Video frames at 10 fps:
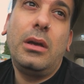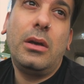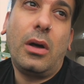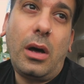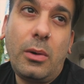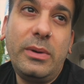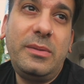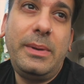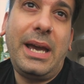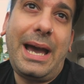he'll always
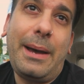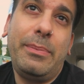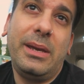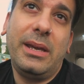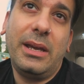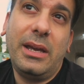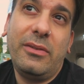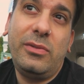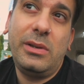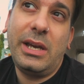be happy
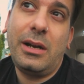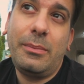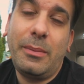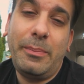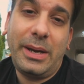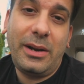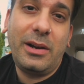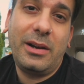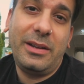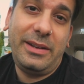if you get him a
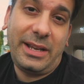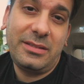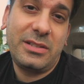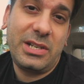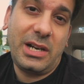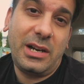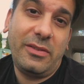better desk chair.